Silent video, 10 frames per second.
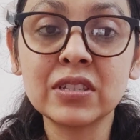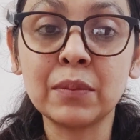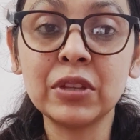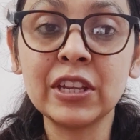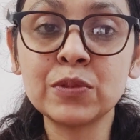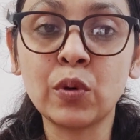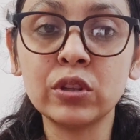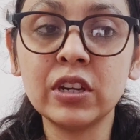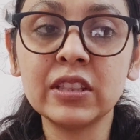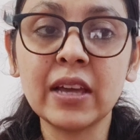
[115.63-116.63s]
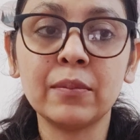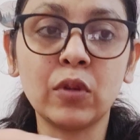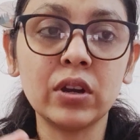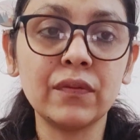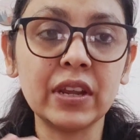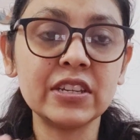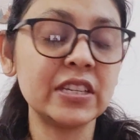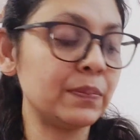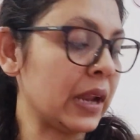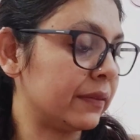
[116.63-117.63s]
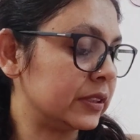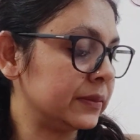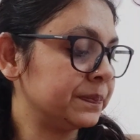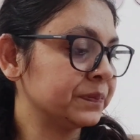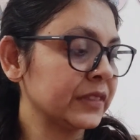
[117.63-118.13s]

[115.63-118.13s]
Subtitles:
Something is bothering them on a very deep level.